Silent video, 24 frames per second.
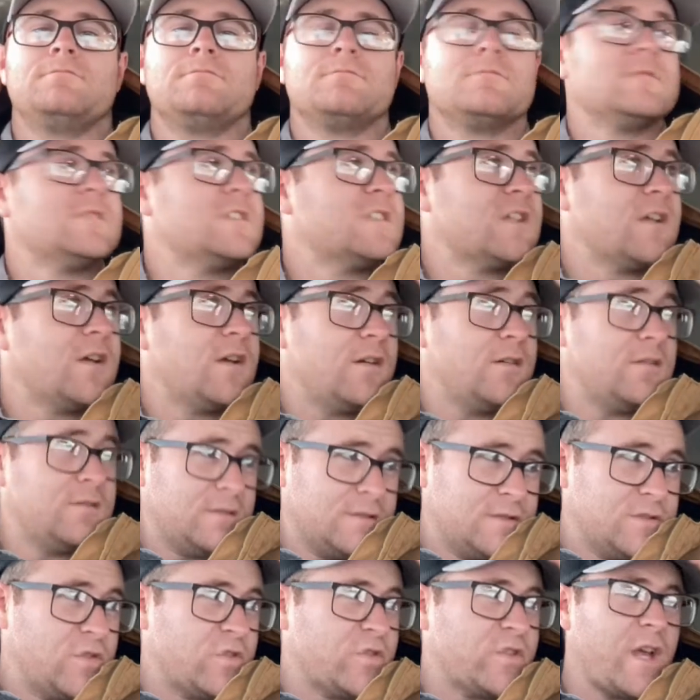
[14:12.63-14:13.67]
So
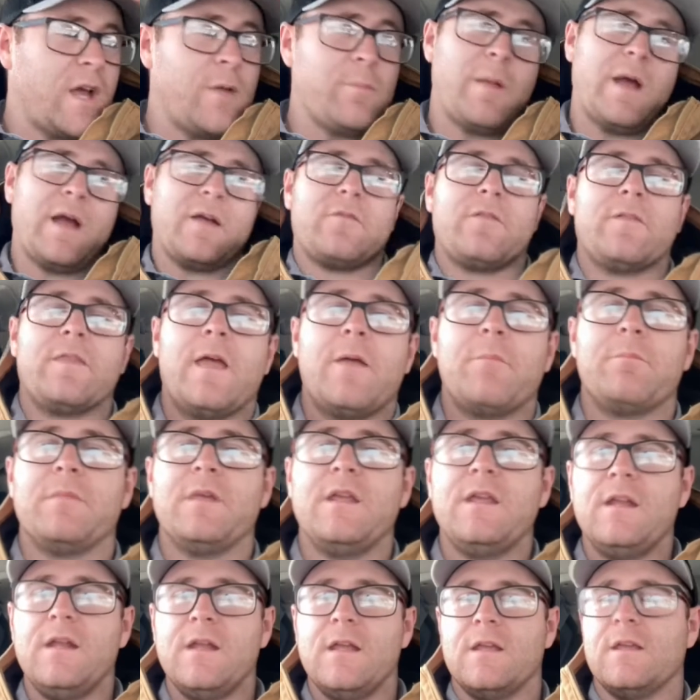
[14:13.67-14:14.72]
just got back from that
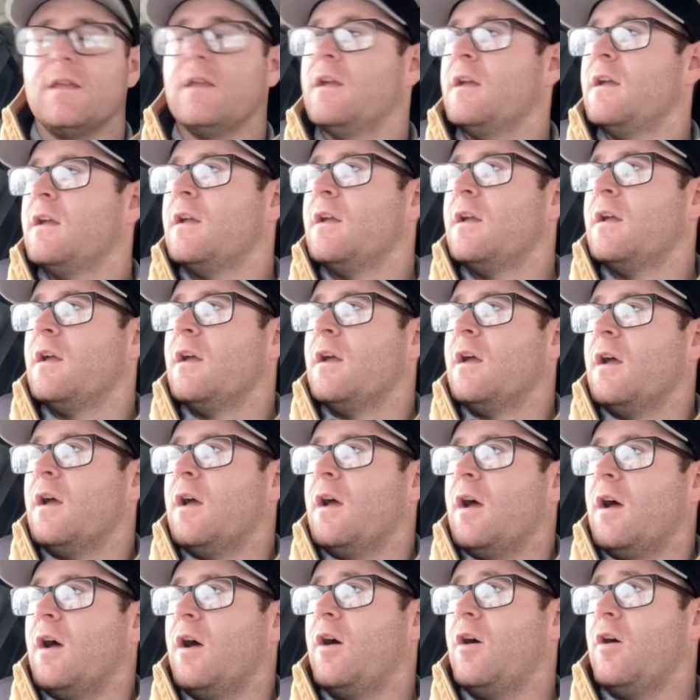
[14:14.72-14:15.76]
meeting
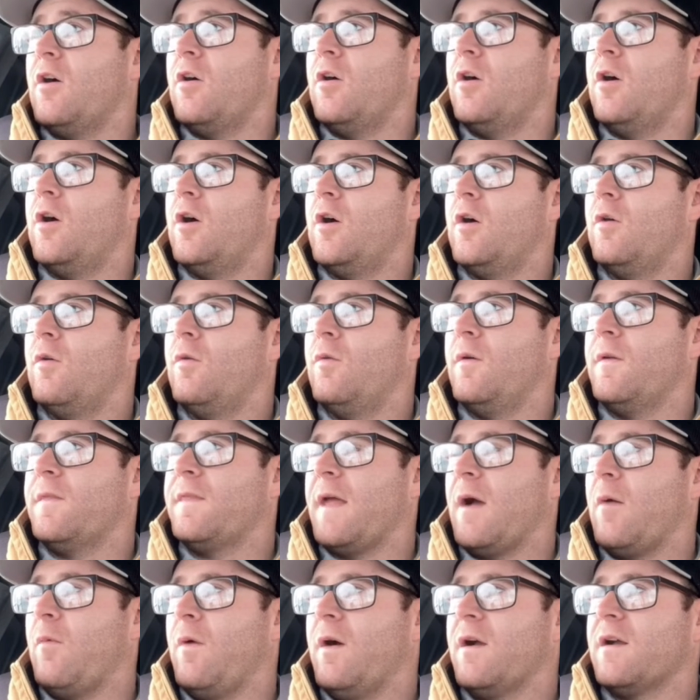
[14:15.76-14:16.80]
with
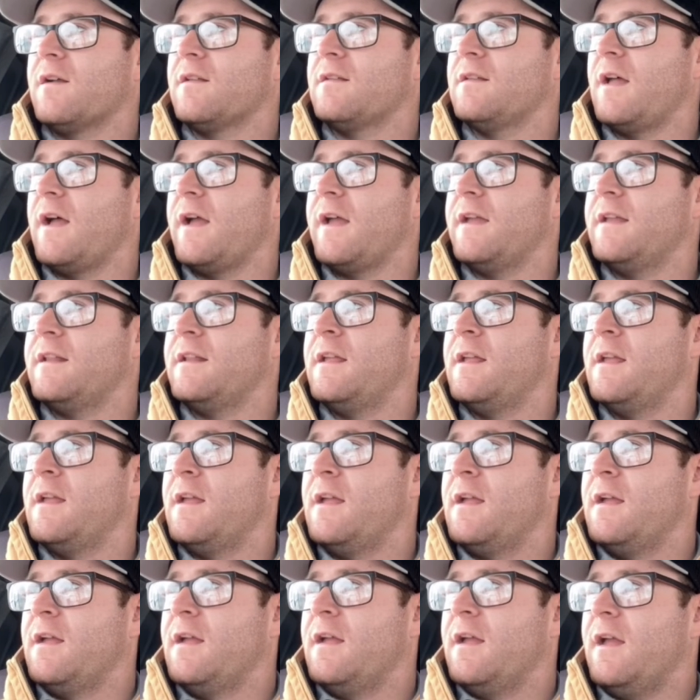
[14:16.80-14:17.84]
that one client,
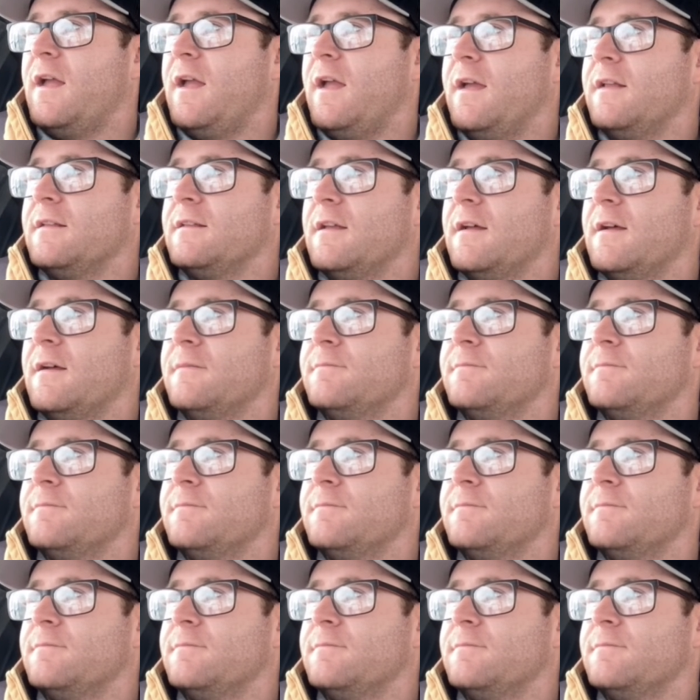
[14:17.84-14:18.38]
and